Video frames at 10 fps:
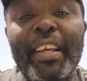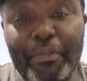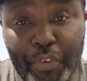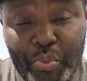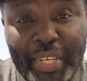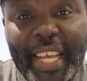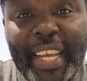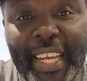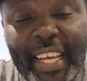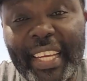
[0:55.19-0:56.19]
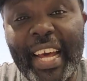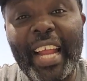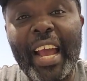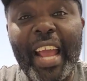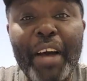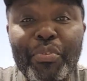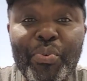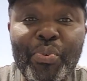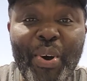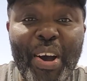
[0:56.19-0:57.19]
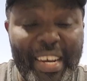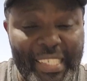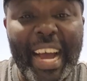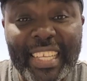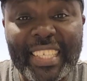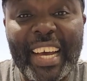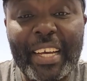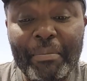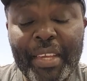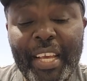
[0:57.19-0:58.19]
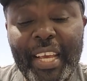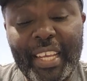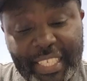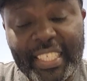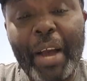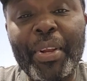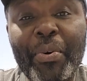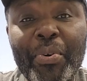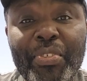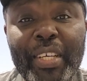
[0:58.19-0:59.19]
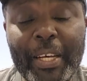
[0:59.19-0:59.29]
for today that I have to answer, this is how it goes.